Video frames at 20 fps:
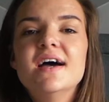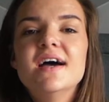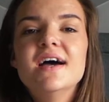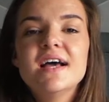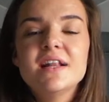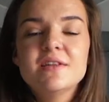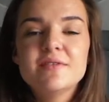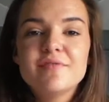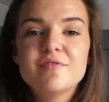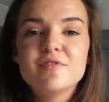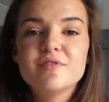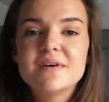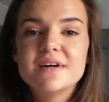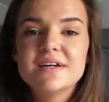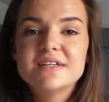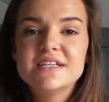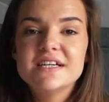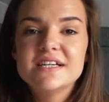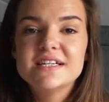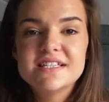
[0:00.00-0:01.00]
Hello
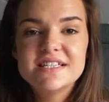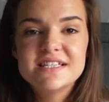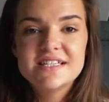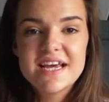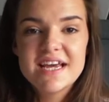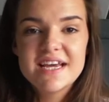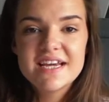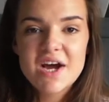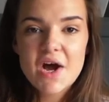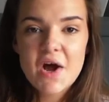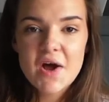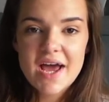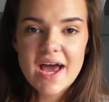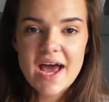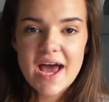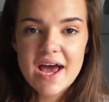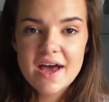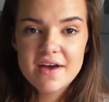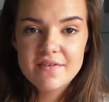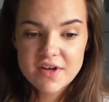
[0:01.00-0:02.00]
everyone, today I
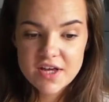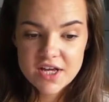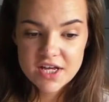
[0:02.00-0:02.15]
have